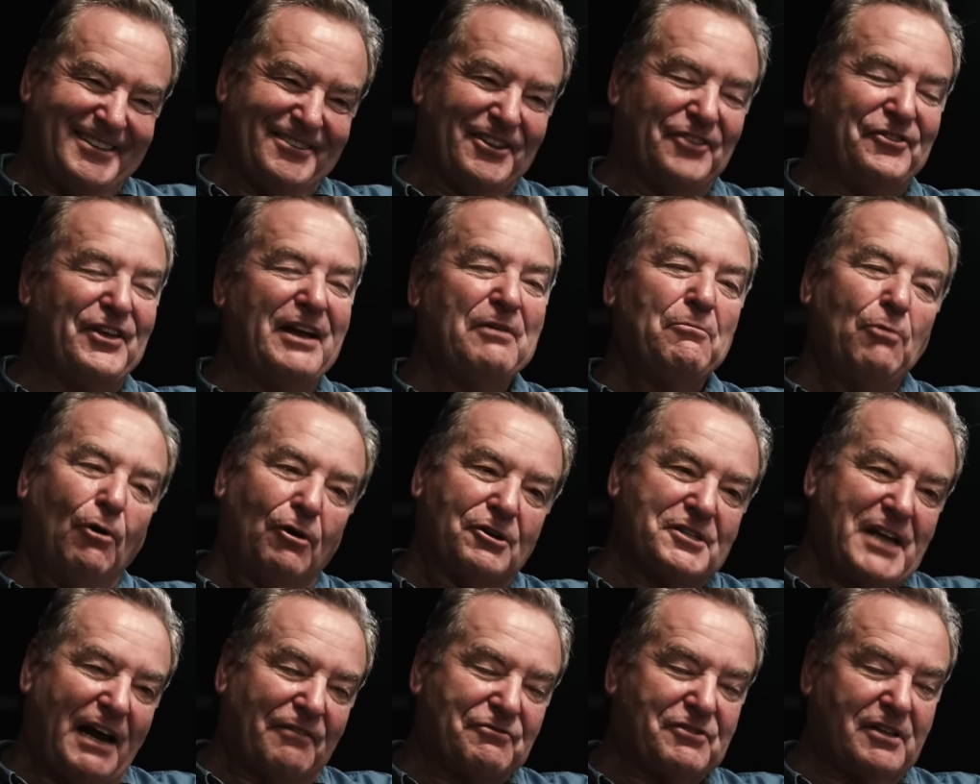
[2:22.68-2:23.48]
The thing
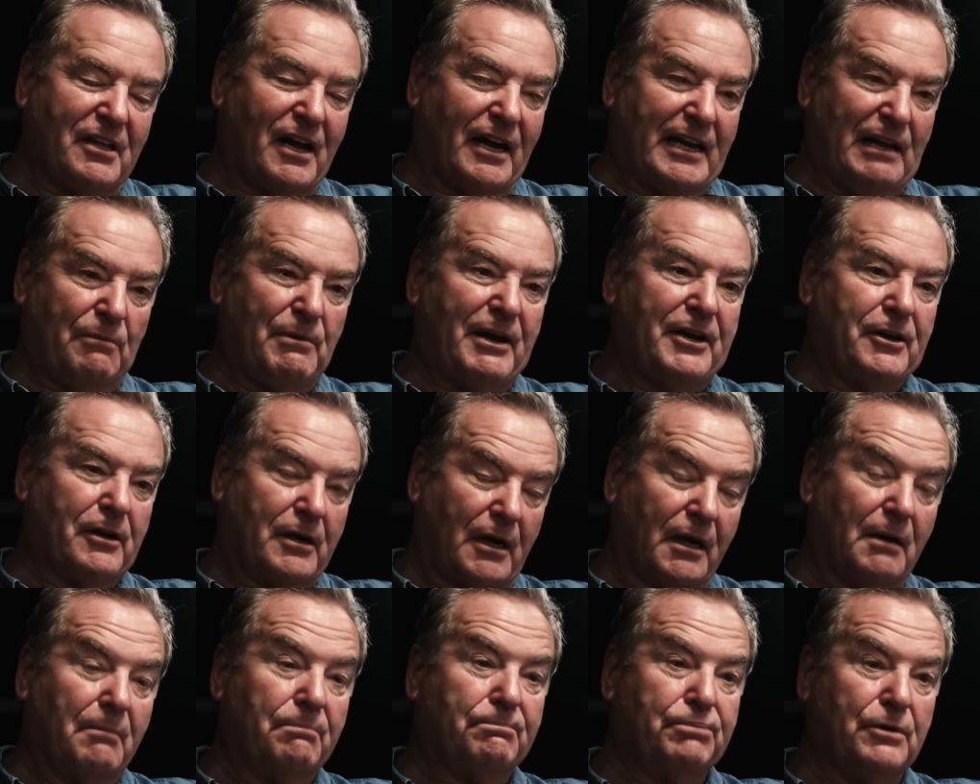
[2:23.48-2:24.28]
was, after that, he went to
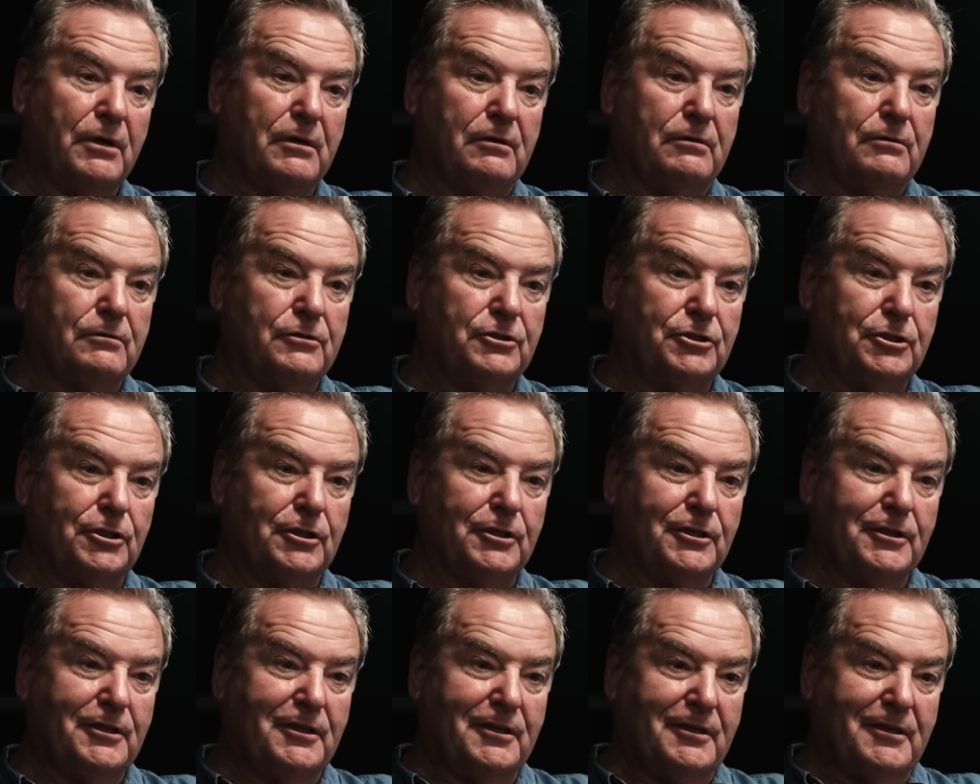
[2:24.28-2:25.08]
Club Bruges,
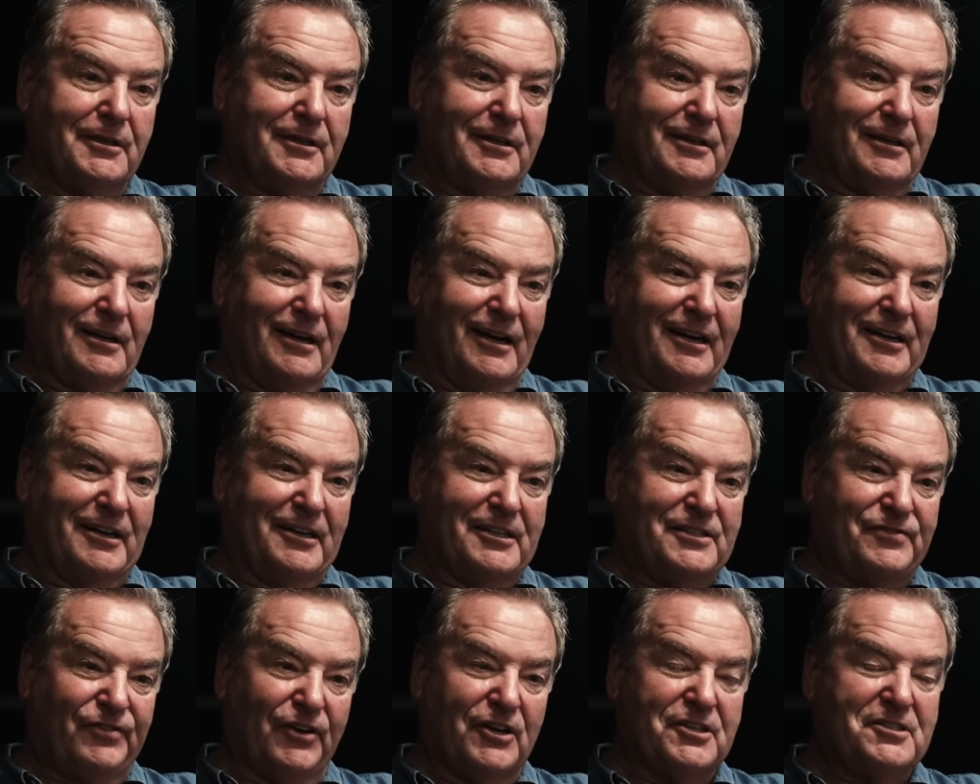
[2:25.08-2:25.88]
and
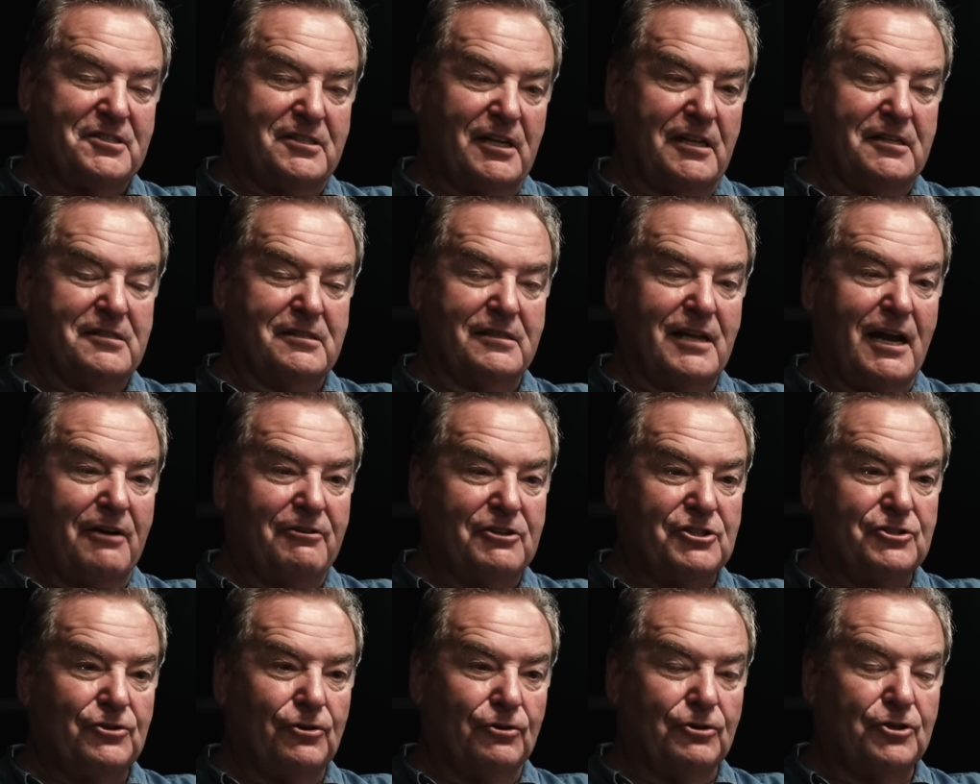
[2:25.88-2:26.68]
his first season there,
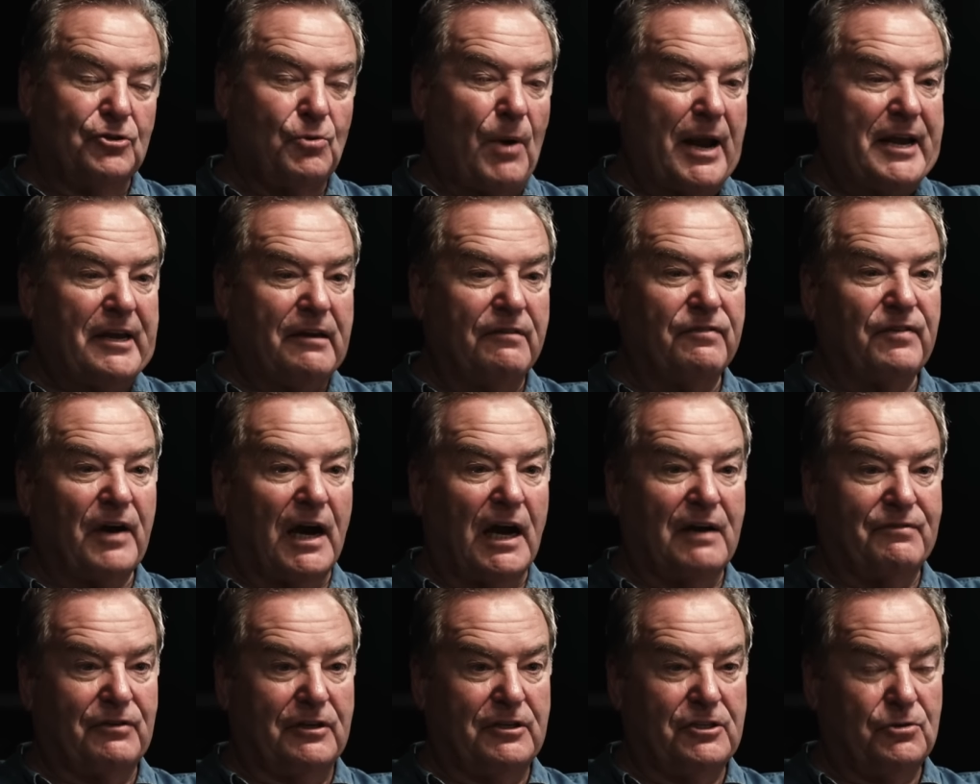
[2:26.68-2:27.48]
he scored
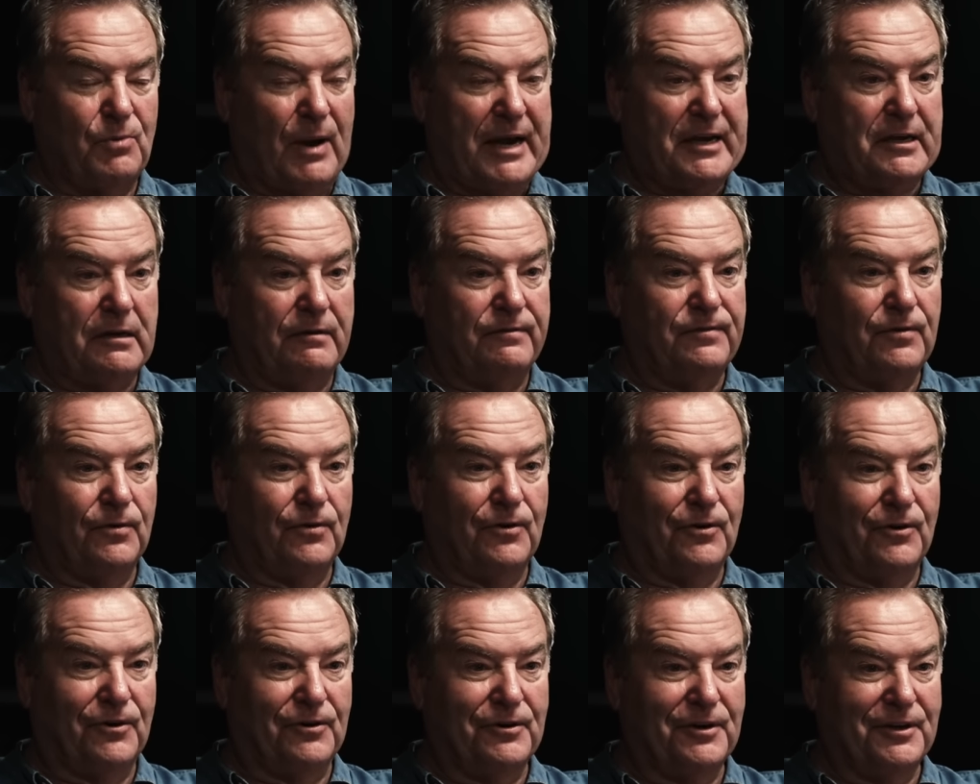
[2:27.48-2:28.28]
25 in
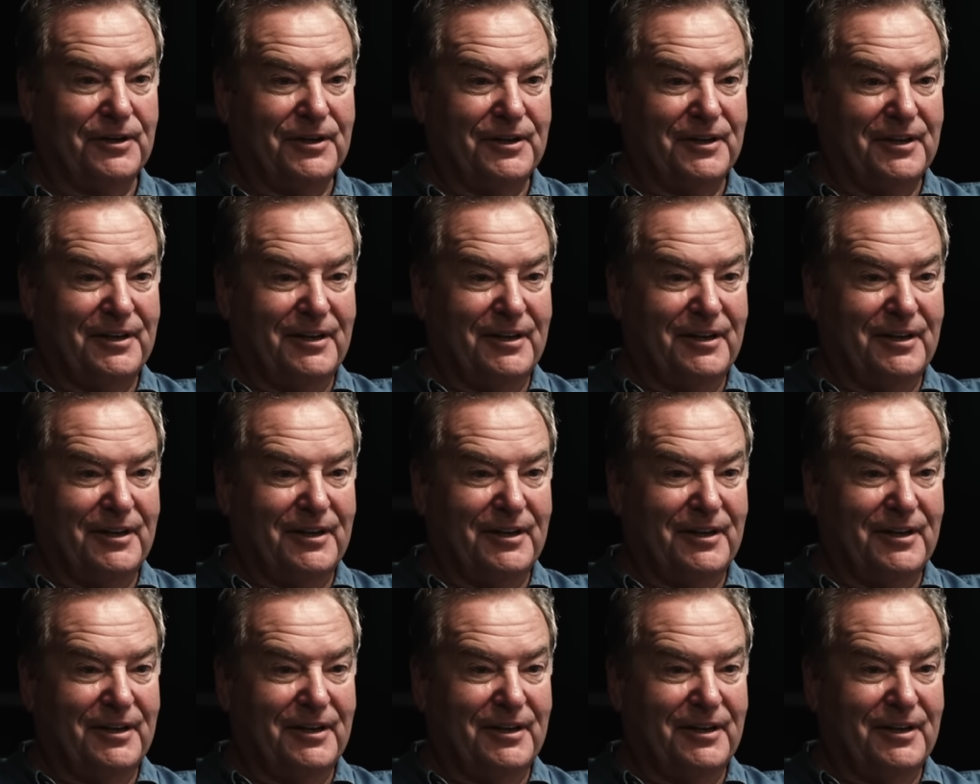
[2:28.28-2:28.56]
24.